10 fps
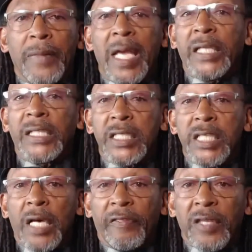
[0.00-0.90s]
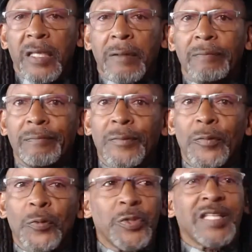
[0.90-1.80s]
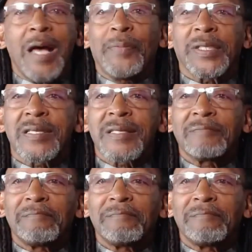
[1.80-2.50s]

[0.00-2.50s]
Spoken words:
and nothing would stop us.